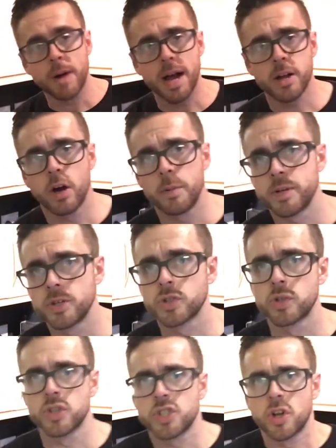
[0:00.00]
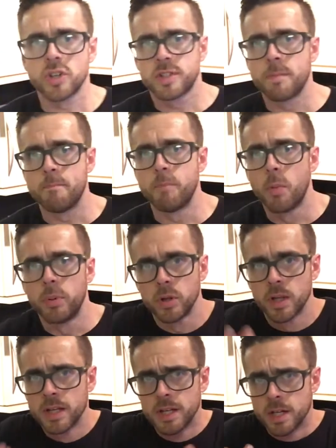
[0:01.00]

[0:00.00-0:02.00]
bicarbonate of soda starts to bubble